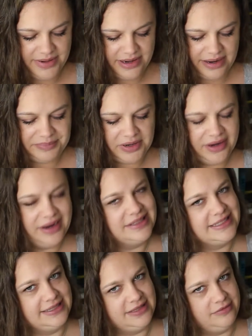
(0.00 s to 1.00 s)
not
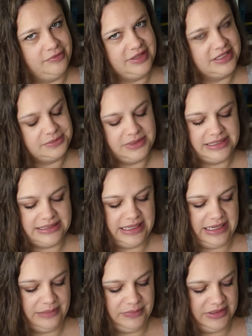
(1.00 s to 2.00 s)
as in love with this one as I
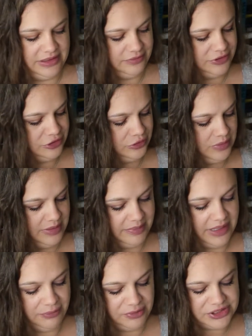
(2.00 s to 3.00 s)
am with the original one,
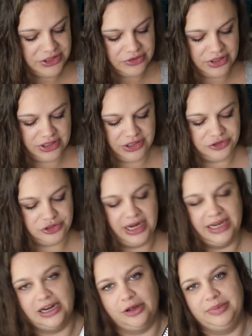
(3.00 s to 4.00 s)
but we're still going to
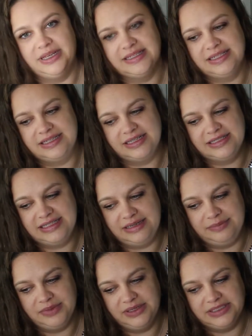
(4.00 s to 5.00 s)
try it out because it does
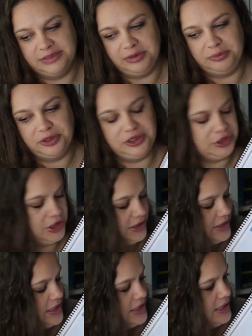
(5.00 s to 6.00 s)
seem to be pretty
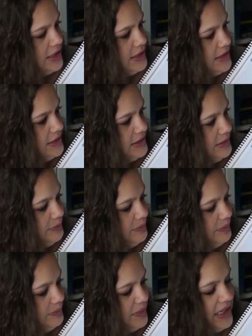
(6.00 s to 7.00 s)
good.
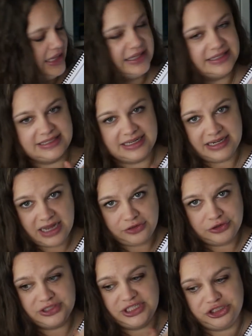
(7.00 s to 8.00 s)
But this is
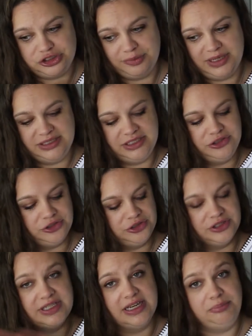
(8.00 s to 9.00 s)
another Teacher Pay
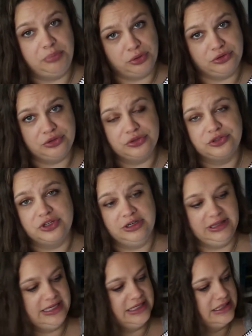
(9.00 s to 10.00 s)
Teachers, and both of those are
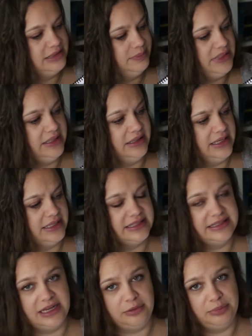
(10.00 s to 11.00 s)
going to be
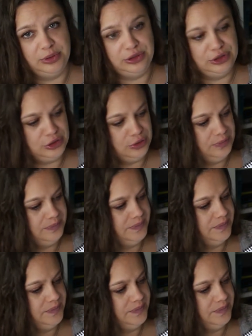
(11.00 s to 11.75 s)
linked down below.